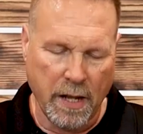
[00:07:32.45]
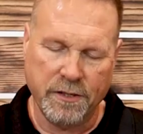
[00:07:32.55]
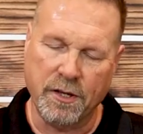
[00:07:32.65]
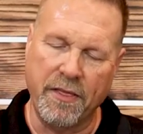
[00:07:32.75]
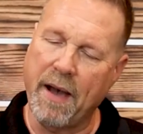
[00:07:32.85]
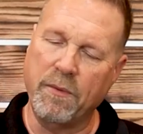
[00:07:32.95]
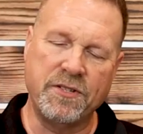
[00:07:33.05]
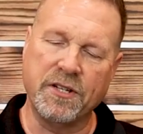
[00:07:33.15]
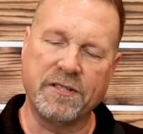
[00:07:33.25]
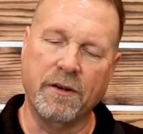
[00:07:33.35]
So that
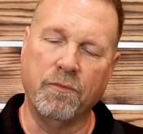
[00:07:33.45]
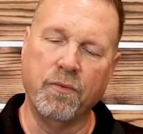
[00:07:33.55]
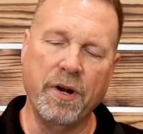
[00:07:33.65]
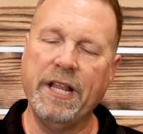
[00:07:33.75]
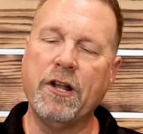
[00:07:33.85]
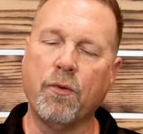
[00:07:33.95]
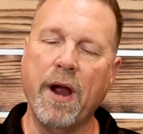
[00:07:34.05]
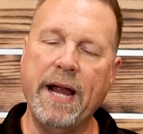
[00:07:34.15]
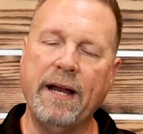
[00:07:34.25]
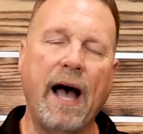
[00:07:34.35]
was just a really
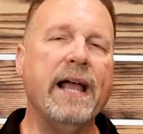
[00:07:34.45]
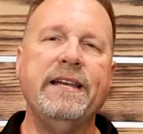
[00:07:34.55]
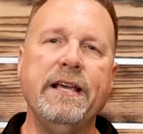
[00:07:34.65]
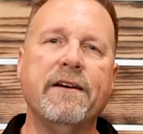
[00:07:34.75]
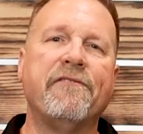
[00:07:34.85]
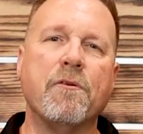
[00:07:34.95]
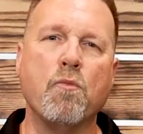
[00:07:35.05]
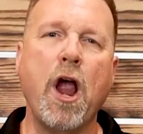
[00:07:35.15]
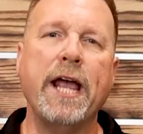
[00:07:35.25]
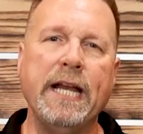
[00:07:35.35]
great idea
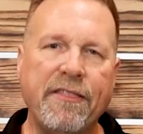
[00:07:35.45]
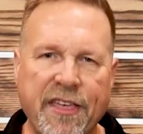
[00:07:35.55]
from Randy.